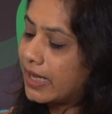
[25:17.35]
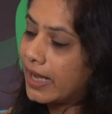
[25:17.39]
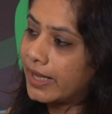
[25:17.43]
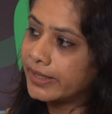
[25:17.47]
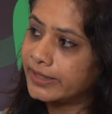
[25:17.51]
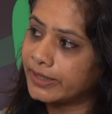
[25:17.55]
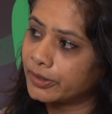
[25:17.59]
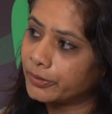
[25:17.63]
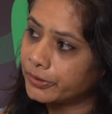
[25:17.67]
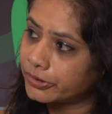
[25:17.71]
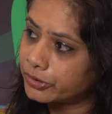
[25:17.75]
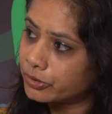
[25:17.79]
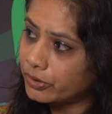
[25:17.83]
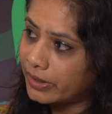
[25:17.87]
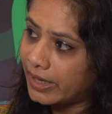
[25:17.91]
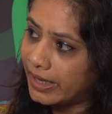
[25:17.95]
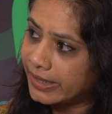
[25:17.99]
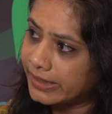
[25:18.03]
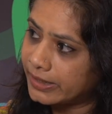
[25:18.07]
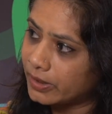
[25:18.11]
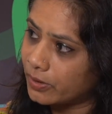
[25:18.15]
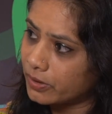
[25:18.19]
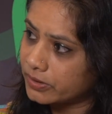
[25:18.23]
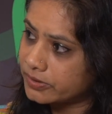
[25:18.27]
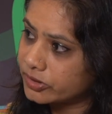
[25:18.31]
Are they going to
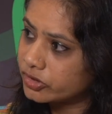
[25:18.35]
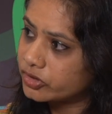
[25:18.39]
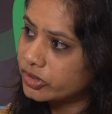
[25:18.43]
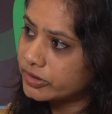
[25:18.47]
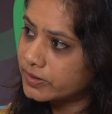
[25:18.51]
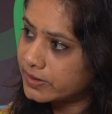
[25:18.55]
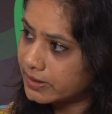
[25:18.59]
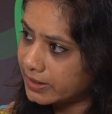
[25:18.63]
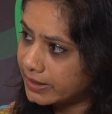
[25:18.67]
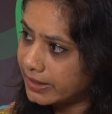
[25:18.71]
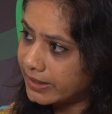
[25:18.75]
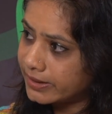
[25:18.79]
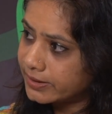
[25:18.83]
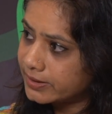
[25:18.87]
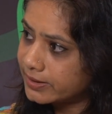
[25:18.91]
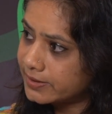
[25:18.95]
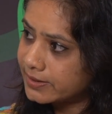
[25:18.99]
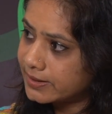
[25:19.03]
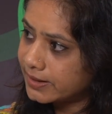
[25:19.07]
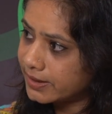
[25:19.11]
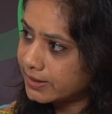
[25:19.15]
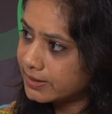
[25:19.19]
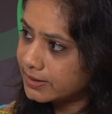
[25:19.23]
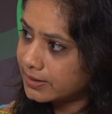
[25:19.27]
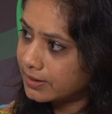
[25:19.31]
carry oxygen cylinders
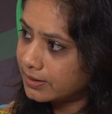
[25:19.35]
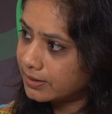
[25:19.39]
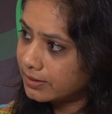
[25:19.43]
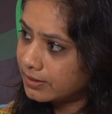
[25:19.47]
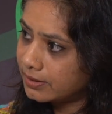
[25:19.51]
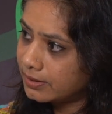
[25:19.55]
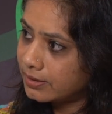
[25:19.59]
later?